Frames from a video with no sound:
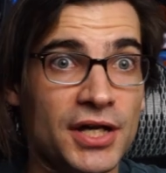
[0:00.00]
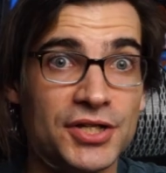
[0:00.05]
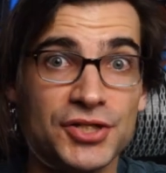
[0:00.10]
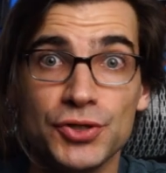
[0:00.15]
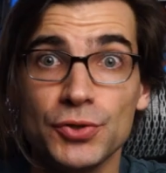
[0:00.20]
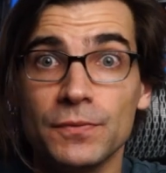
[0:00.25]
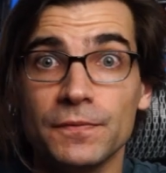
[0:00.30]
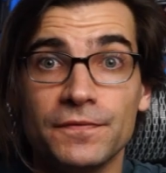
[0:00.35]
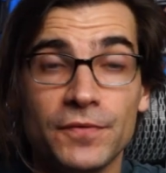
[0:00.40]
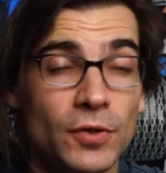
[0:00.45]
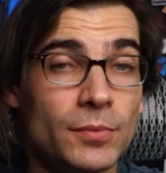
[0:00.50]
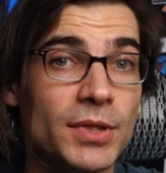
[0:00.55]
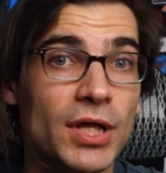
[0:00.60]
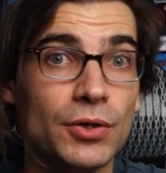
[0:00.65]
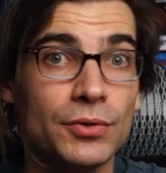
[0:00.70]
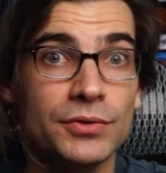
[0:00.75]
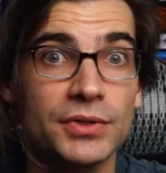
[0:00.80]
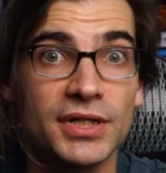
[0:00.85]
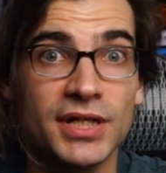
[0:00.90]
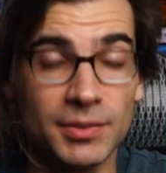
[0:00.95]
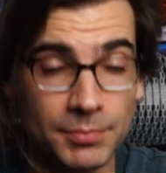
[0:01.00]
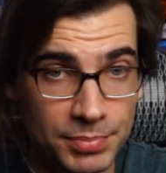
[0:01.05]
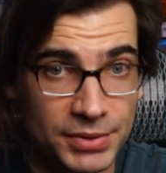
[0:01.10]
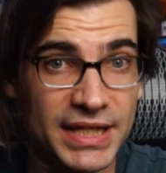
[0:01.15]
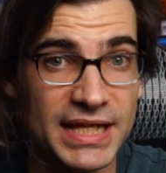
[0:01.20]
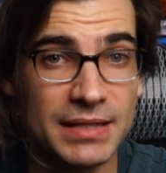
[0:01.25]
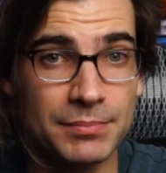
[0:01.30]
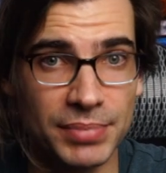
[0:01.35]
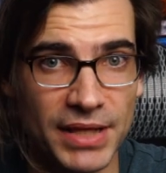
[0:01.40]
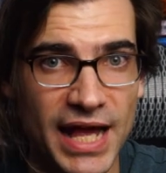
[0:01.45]
Two full-blown
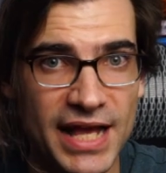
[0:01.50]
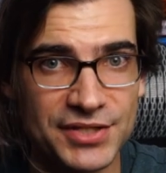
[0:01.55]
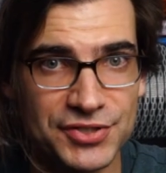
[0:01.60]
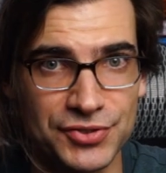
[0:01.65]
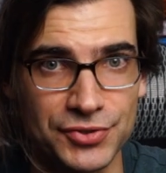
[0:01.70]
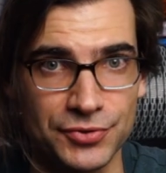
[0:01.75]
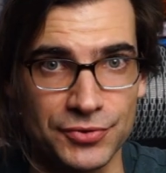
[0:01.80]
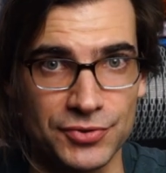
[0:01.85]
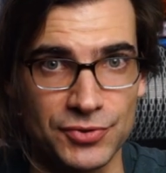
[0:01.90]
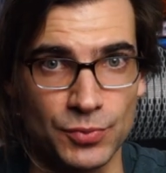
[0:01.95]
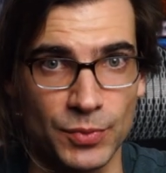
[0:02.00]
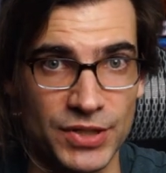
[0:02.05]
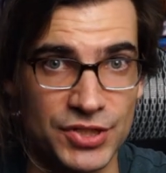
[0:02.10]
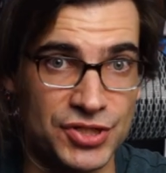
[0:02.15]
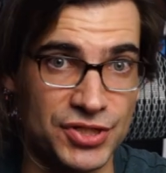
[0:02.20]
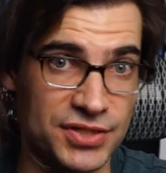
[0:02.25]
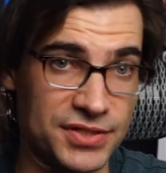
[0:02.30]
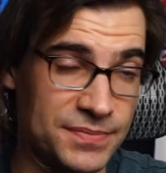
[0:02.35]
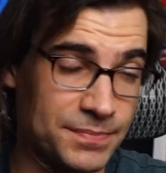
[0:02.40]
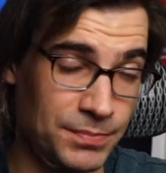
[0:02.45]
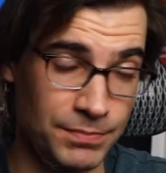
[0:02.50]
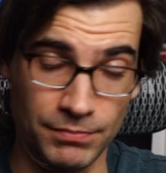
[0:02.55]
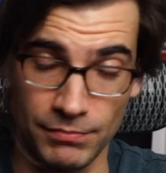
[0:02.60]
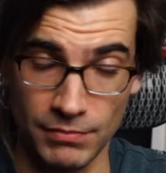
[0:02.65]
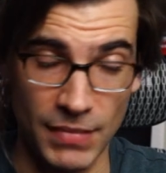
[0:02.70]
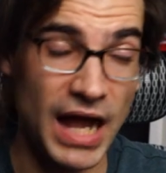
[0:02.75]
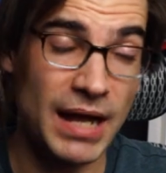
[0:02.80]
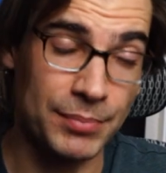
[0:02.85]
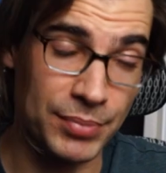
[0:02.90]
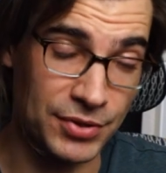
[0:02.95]
complete blasters, which is
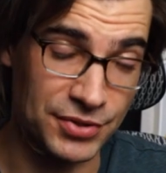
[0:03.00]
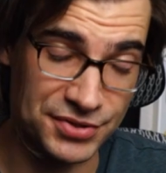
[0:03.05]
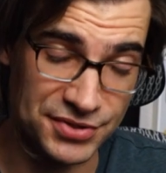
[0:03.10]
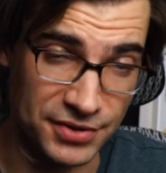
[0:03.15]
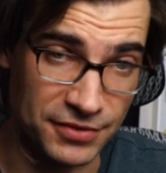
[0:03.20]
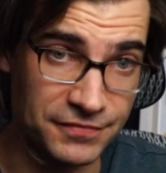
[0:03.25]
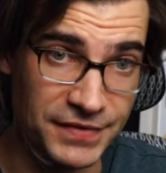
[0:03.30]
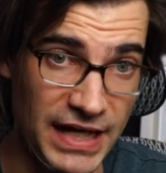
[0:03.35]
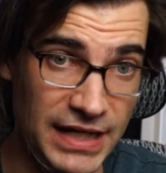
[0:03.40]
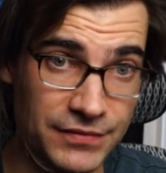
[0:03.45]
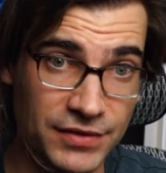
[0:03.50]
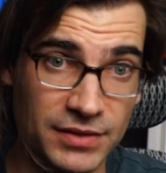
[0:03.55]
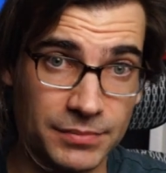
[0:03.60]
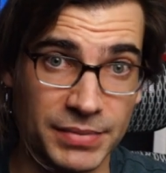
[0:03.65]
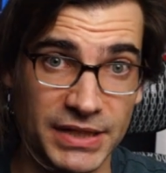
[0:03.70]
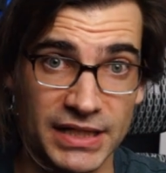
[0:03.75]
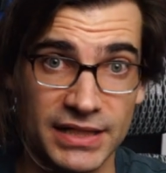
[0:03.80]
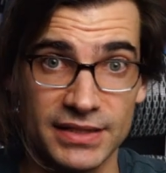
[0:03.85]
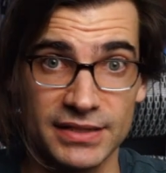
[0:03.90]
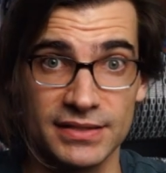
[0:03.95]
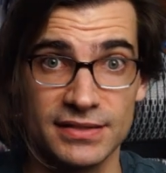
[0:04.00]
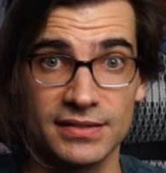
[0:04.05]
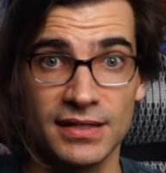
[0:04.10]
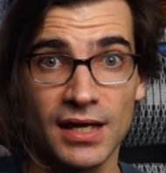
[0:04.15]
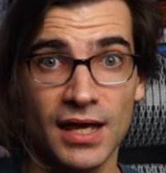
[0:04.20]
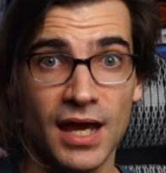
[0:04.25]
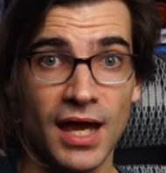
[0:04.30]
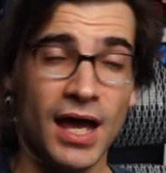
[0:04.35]
my personal favorite because